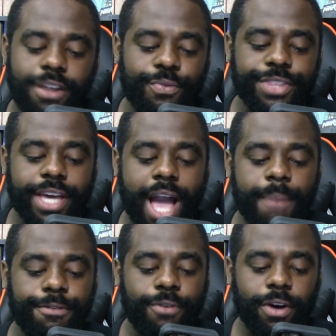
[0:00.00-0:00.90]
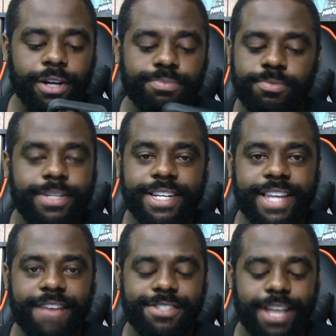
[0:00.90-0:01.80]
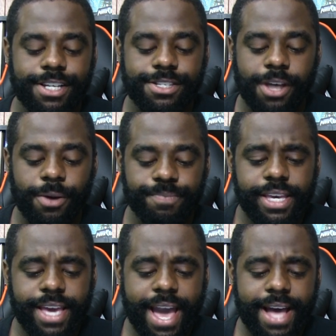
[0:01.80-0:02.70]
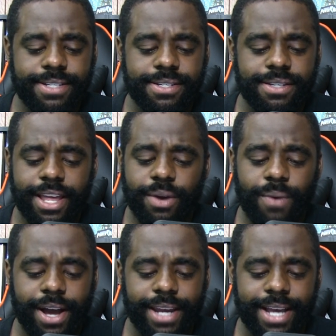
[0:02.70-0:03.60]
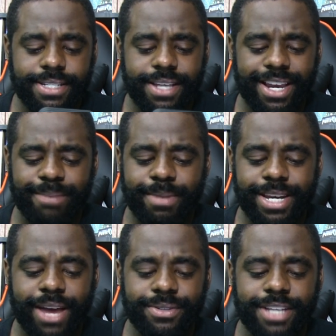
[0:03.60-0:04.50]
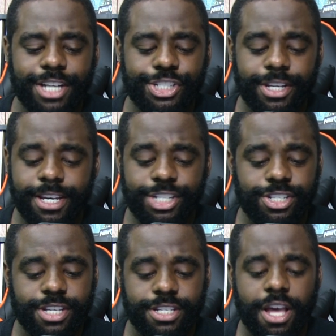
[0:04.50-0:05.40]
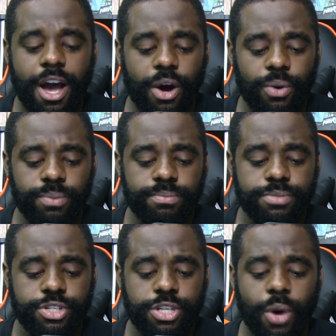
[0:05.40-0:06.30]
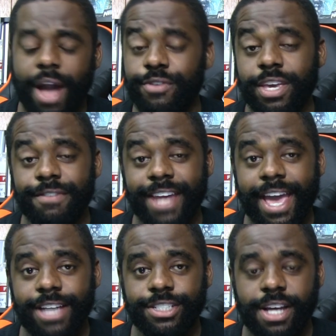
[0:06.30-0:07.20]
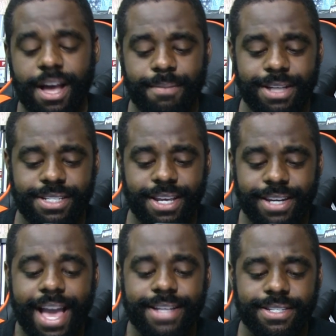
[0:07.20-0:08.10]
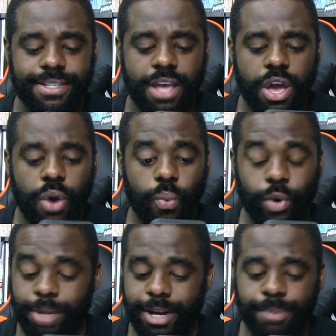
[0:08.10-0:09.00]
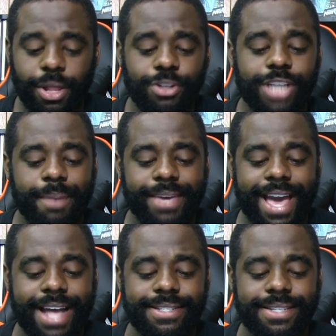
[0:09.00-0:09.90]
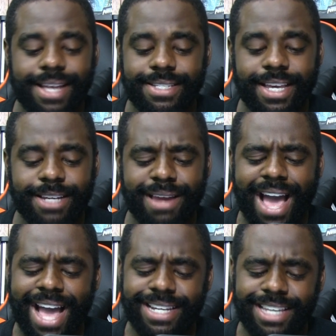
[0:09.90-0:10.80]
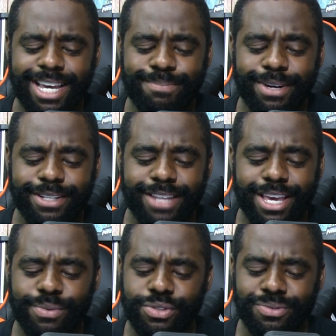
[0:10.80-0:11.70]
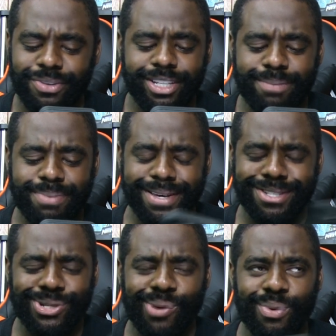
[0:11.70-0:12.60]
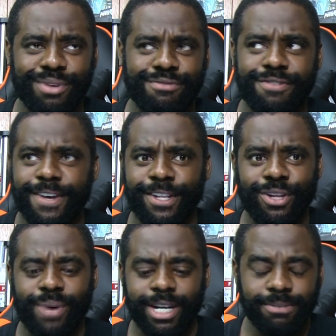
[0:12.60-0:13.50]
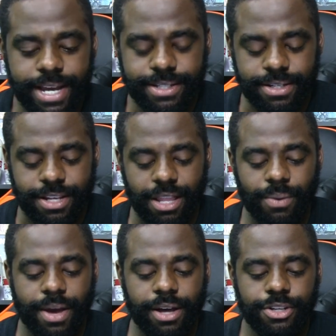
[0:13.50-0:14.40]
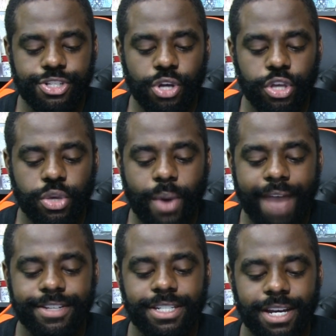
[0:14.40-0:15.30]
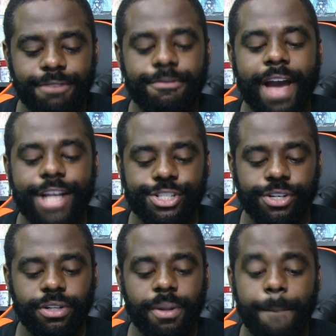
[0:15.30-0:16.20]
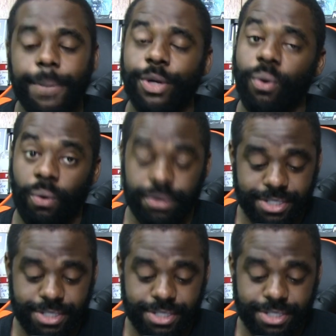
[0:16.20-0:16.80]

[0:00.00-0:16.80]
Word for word: stuff with the guy before. Didn't have sex though. He asks, like what? I said, made out and touching. He just says, oh. So, have you given a hand job? I said, yes. What about a blowjob, he asks. I said, I did, but it was really big so it wouldn't fit, lol. He says, lol, so you haven't done vaginal, but oral